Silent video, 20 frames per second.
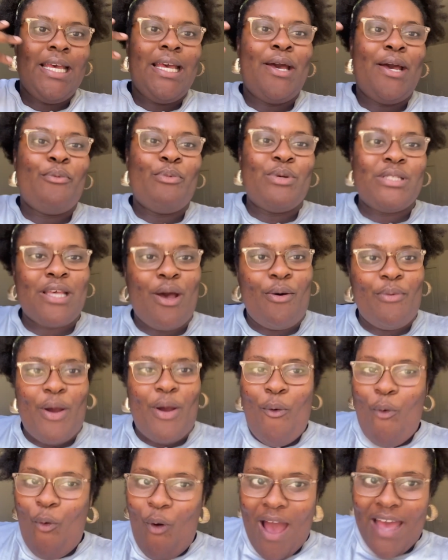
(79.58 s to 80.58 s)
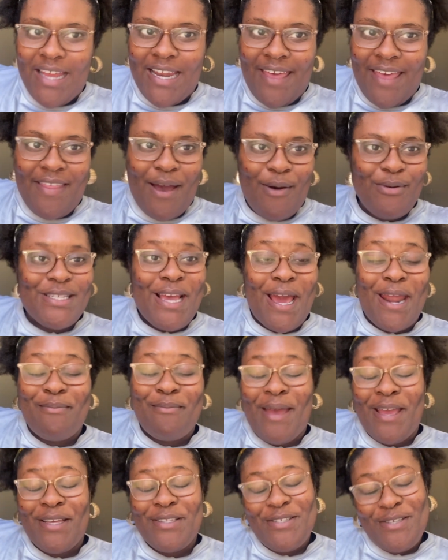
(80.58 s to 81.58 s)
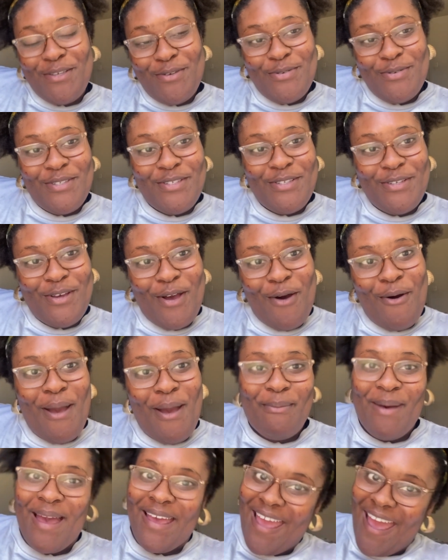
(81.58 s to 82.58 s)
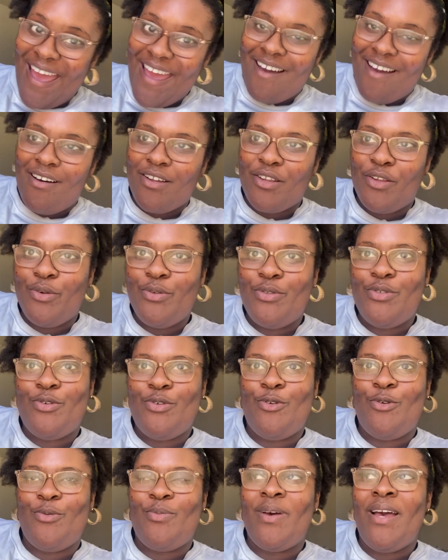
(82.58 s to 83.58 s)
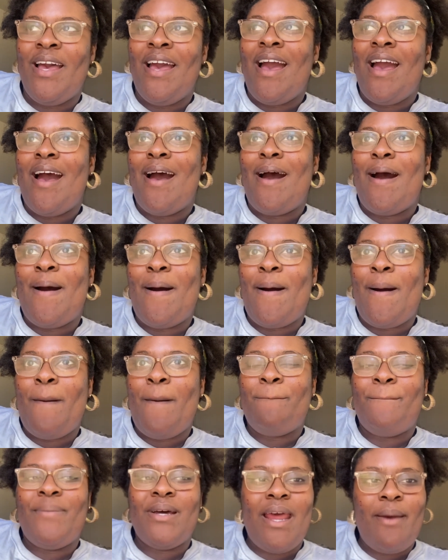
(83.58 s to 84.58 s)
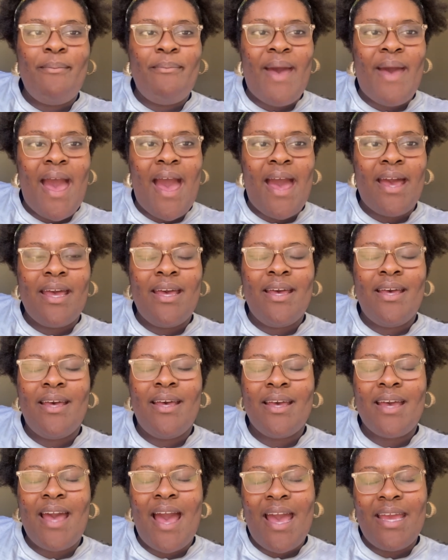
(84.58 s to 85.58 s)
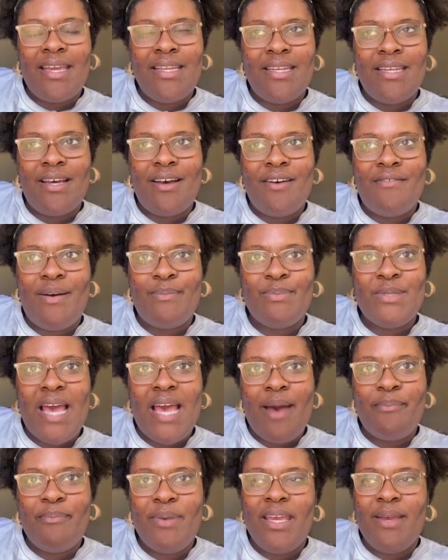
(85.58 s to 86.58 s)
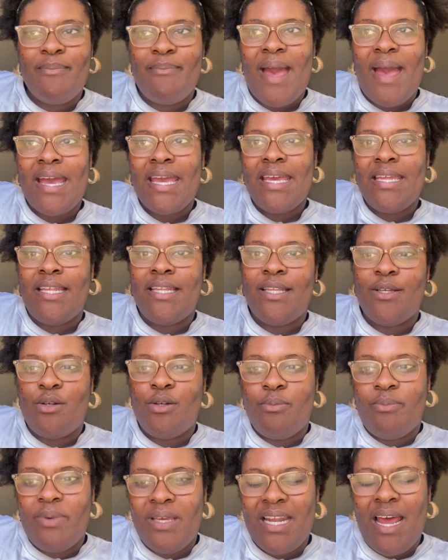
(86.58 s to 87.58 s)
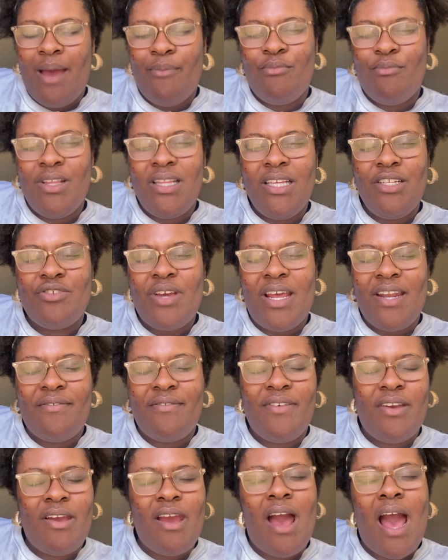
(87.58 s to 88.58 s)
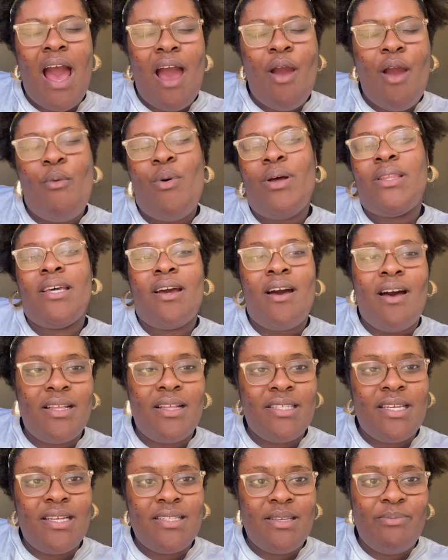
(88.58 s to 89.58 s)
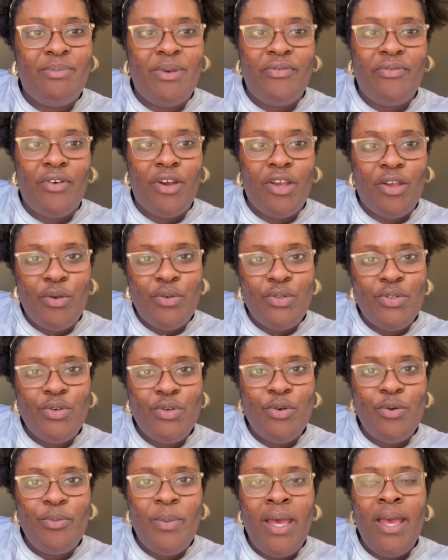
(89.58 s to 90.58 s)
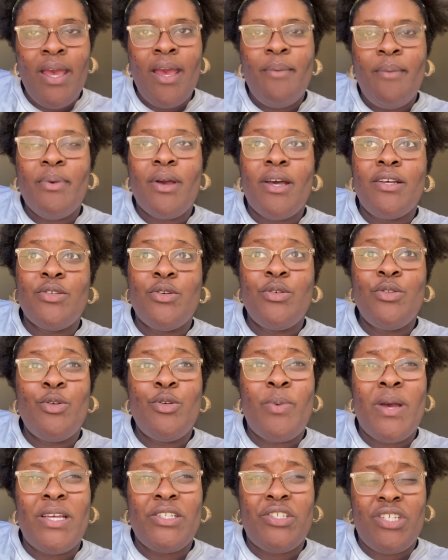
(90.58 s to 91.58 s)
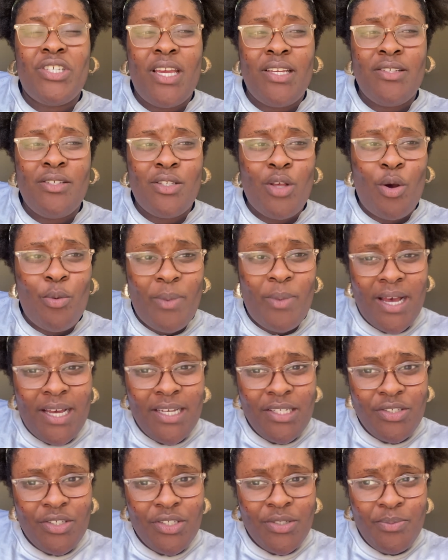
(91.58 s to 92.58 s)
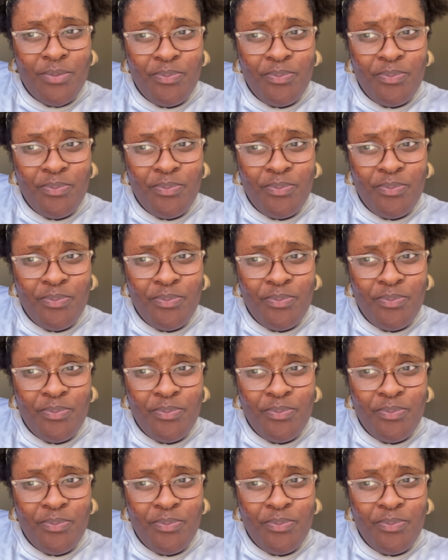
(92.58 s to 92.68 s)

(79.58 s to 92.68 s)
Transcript: was going on. And that was kind of my excuse to go MIA on YouTube. But I'm back, kind of. I'm tapping back in a little bit. I'm really trying to figure out how I want the content to be for YouTube because YouTube has changed so much.